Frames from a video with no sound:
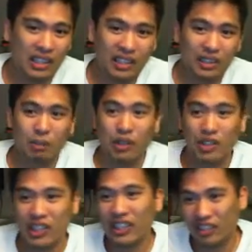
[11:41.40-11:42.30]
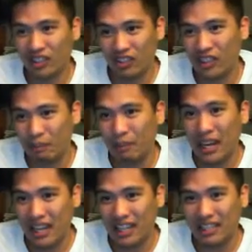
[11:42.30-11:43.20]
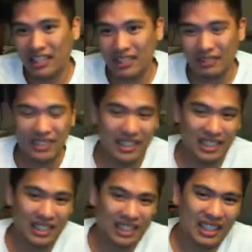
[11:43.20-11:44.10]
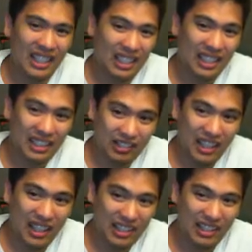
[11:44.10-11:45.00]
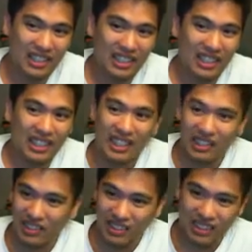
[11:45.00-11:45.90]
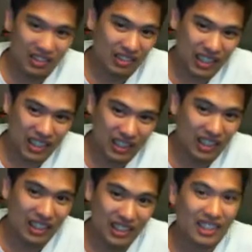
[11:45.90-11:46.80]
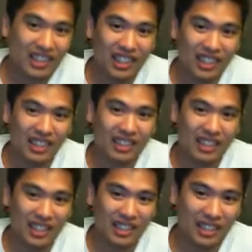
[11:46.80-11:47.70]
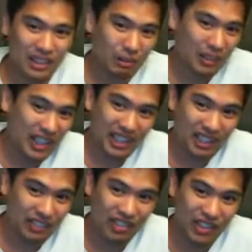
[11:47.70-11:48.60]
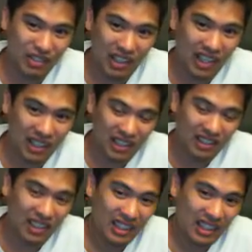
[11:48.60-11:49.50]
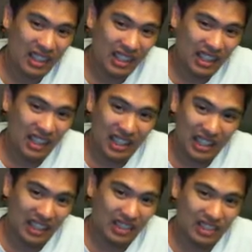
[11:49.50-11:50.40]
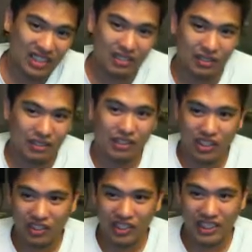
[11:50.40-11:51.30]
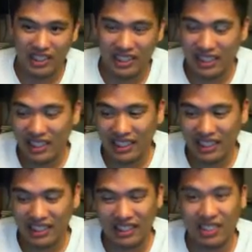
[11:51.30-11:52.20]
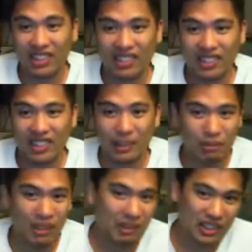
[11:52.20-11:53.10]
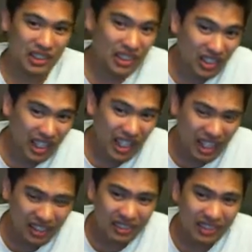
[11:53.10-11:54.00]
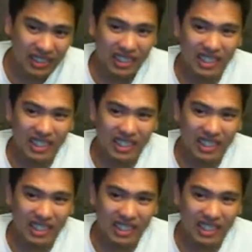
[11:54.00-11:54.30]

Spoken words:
looked particularly bad. I mean, and granted, he was going Donkey Kong on Jermaine in the first round, and also was holding on to a guillotine longer than he probably should have.